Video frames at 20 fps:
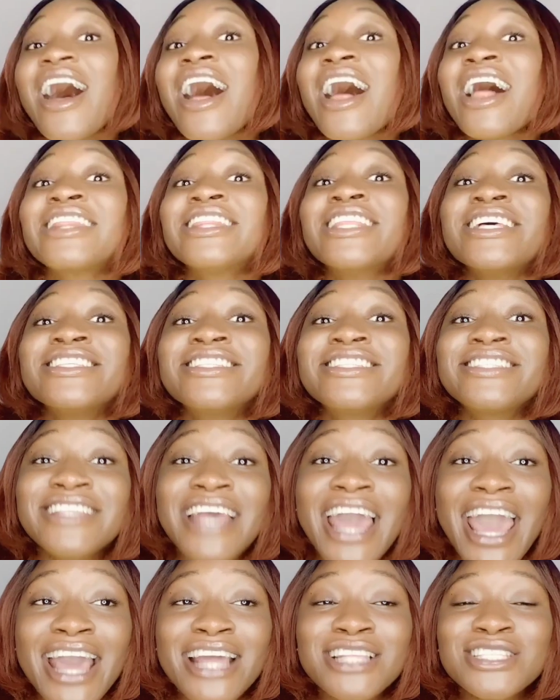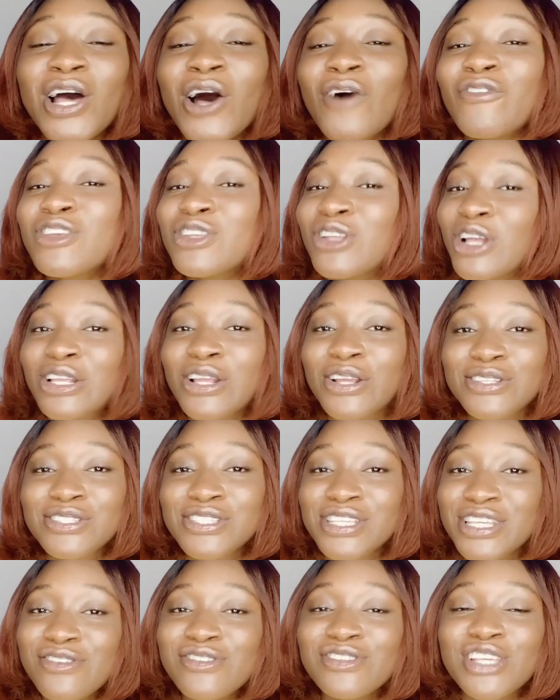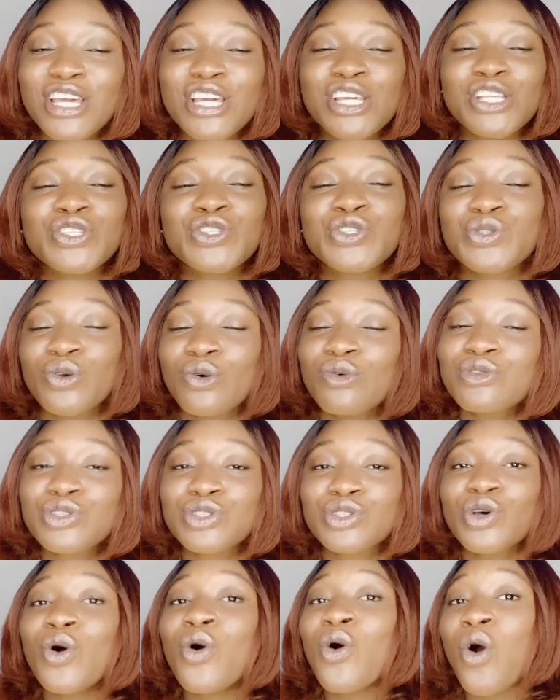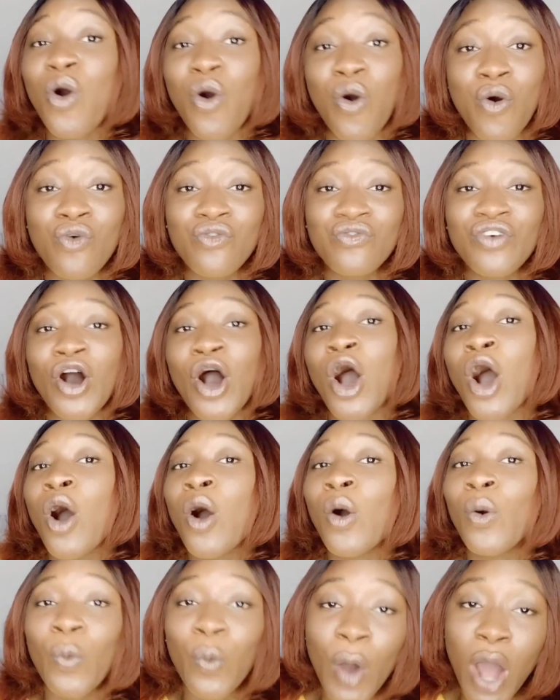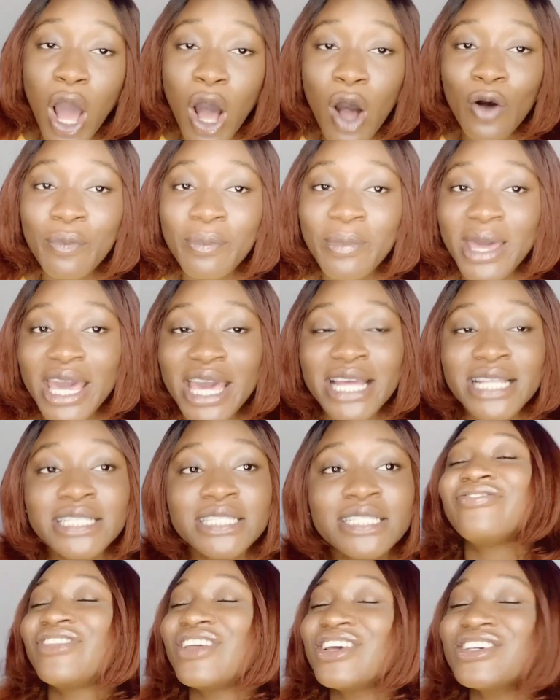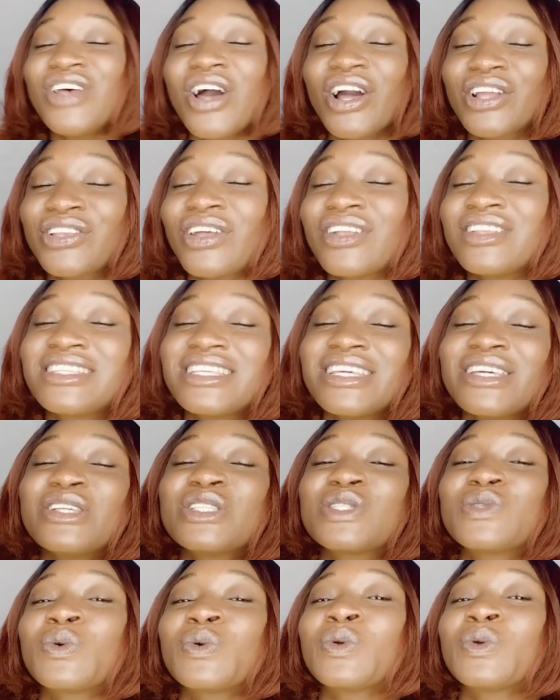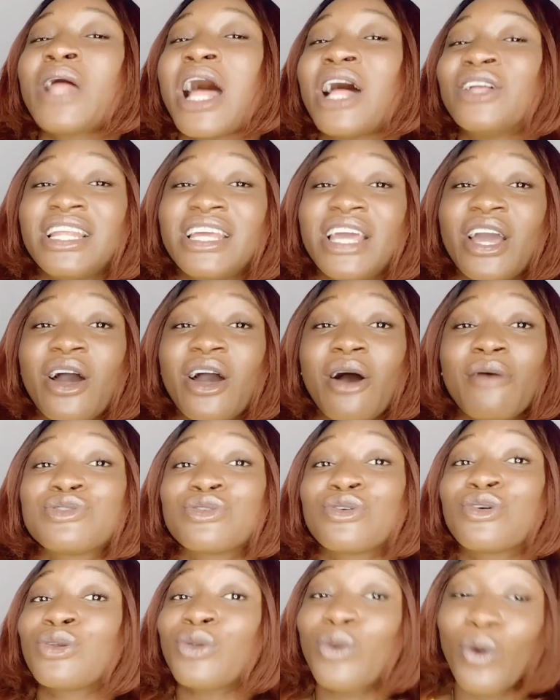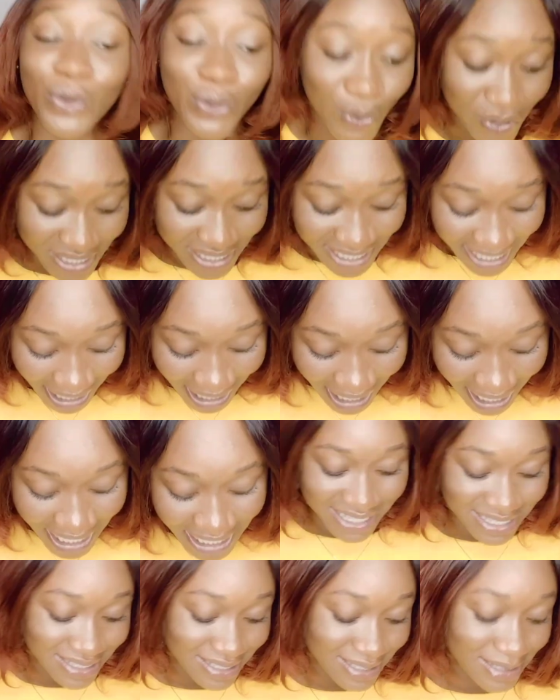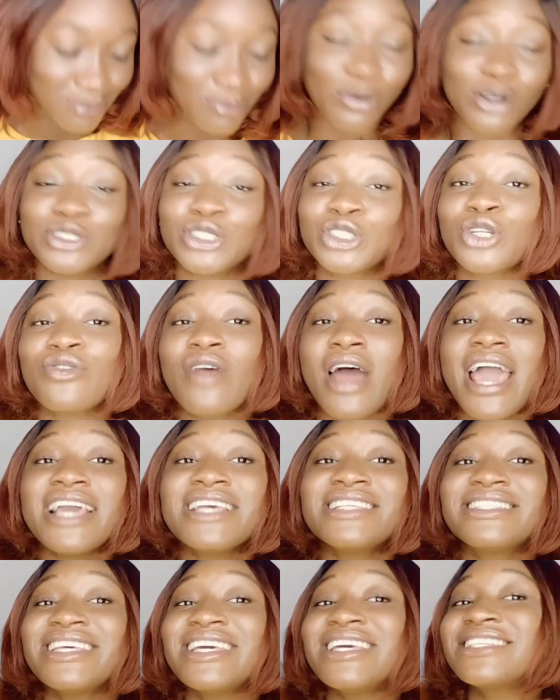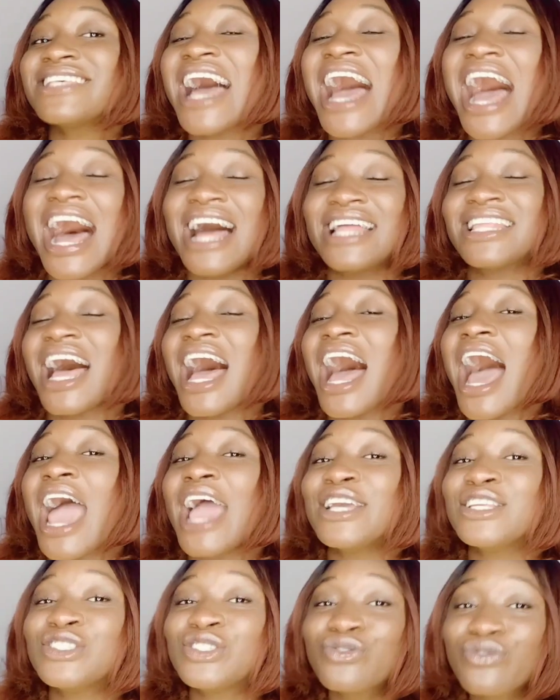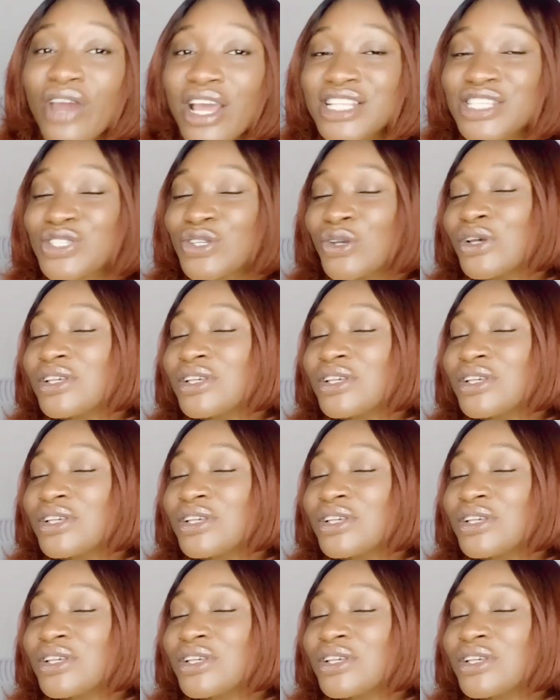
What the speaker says: The scent of this Dr. Teals is so overwhelming. This Dr. Teals will actually help to glow your skin, moisturizes and hydrate your